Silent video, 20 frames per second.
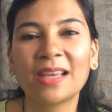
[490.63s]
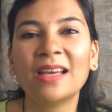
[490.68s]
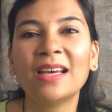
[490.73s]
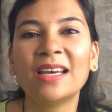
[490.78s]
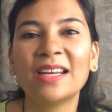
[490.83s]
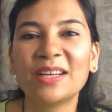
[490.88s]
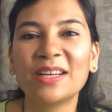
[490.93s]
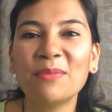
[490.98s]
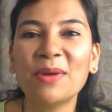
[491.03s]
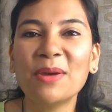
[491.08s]

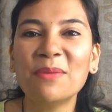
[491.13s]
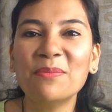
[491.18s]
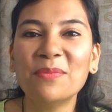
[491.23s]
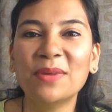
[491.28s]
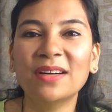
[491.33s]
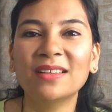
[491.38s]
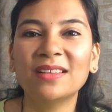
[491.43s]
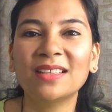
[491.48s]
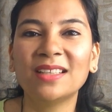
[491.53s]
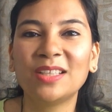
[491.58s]

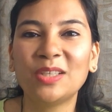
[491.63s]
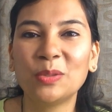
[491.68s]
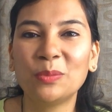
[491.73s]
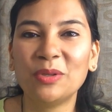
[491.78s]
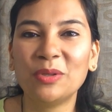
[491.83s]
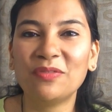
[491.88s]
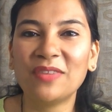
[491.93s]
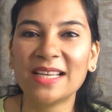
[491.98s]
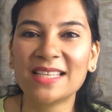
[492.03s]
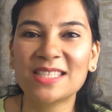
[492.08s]
Remember to
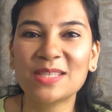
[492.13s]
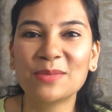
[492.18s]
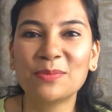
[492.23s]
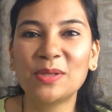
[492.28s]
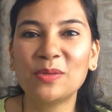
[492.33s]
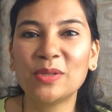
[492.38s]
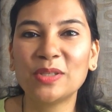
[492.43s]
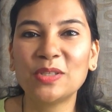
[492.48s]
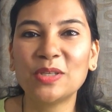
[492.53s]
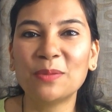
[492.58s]
be flexible
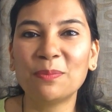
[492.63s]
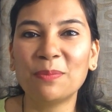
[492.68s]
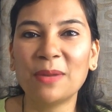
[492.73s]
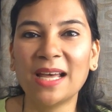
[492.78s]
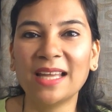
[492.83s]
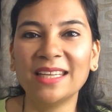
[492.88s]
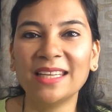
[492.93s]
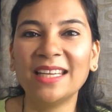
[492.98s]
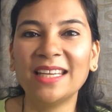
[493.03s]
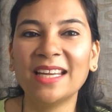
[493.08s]
with your
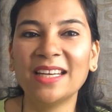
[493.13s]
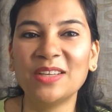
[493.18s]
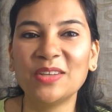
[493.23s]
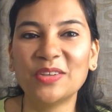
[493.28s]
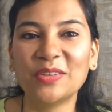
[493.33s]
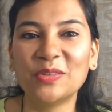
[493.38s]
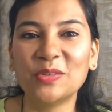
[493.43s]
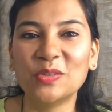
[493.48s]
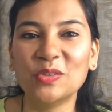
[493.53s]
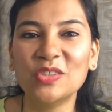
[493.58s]
planning and
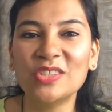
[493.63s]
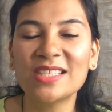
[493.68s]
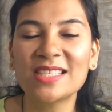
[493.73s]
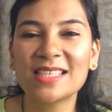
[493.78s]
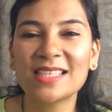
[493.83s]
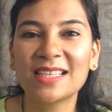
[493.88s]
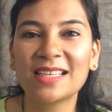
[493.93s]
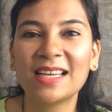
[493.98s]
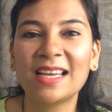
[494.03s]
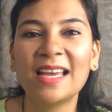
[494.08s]
your
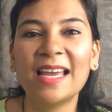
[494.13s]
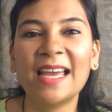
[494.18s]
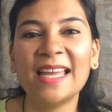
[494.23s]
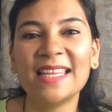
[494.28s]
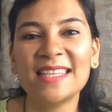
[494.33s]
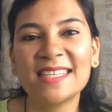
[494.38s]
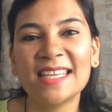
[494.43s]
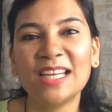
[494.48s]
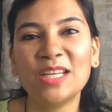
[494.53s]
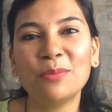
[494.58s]
goals
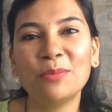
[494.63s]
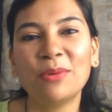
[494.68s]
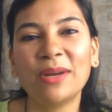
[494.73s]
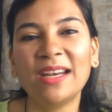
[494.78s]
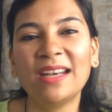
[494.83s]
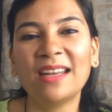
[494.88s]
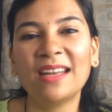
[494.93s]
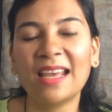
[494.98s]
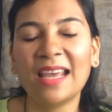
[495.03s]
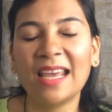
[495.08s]
and
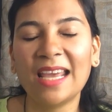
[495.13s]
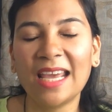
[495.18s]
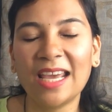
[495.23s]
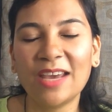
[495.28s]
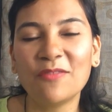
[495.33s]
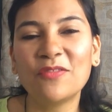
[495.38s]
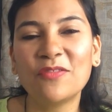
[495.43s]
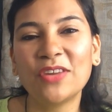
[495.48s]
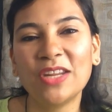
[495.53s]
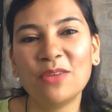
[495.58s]
celebrate
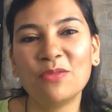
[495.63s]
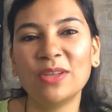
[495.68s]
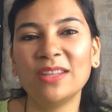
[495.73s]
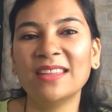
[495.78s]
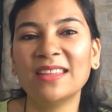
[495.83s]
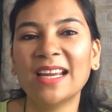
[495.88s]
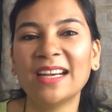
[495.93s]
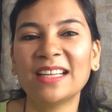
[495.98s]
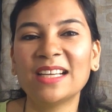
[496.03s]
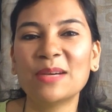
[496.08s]
every win
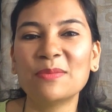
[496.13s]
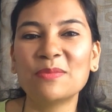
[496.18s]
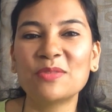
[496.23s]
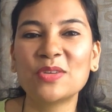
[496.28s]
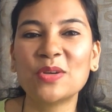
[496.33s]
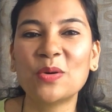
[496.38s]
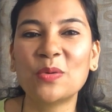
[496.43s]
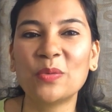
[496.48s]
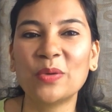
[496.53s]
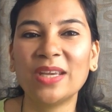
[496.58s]
that comes
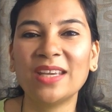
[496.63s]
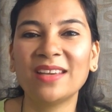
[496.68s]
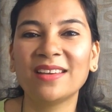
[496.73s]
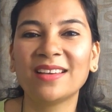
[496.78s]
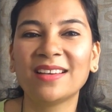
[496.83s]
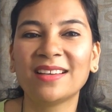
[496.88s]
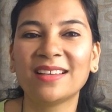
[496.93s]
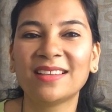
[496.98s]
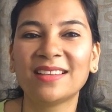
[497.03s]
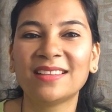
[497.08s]
your way.
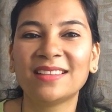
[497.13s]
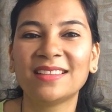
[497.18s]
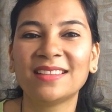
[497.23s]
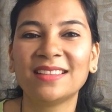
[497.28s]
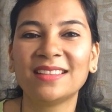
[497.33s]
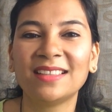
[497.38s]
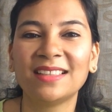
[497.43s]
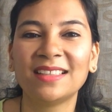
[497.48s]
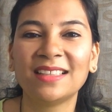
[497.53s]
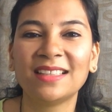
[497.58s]

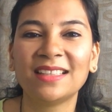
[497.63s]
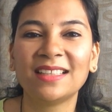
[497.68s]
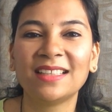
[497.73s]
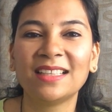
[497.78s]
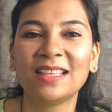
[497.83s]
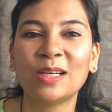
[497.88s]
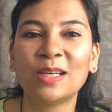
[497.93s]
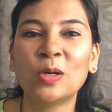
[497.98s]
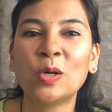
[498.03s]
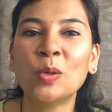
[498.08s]

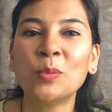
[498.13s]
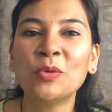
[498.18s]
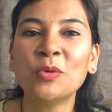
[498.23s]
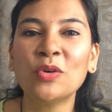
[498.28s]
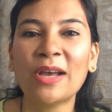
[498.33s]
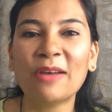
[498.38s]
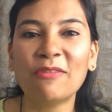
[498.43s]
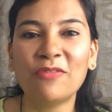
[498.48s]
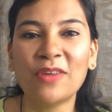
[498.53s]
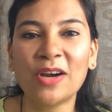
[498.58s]
Hope you
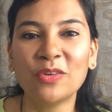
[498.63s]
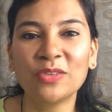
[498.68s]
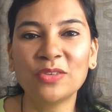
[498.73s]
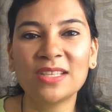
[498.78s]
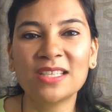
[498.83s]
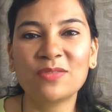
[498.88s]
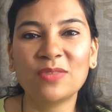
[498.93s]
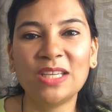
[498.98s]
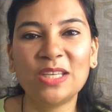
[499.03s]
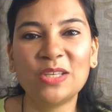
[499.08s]
have found
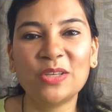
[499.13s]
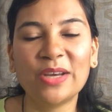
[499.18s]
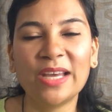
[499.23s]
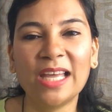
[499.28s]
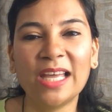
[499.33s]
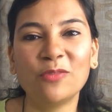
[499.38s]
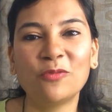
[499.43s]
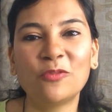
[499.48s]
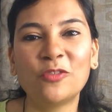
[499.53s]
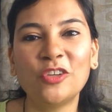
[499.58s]
this video
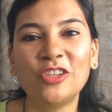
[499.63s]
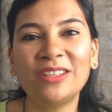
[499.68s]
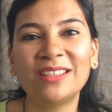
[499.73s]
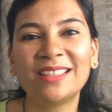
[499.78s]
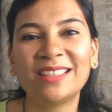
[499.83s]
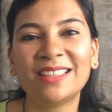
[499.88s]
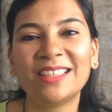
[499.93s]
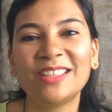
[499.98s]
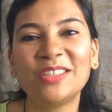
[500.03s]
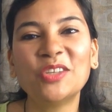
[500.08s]
helpful.
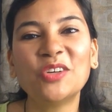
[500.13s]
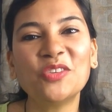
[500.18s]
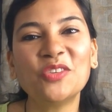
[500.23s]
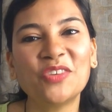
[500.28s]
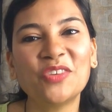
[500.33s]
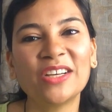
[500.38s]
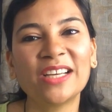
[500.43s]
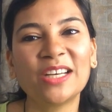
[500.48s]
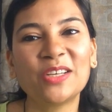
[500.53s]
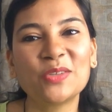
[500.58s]
Don't
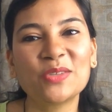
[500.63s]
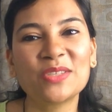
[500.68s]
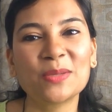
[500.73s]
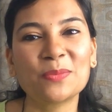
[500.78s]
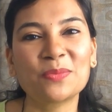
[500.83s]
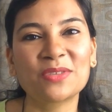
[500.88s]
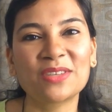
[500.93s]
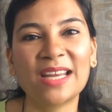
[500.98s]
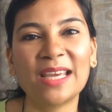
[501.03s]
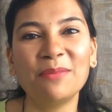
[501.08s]
forget to
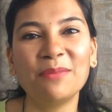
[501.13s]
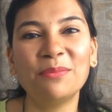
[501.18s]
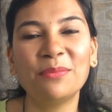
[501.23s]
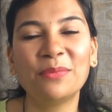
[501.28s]
subscribe,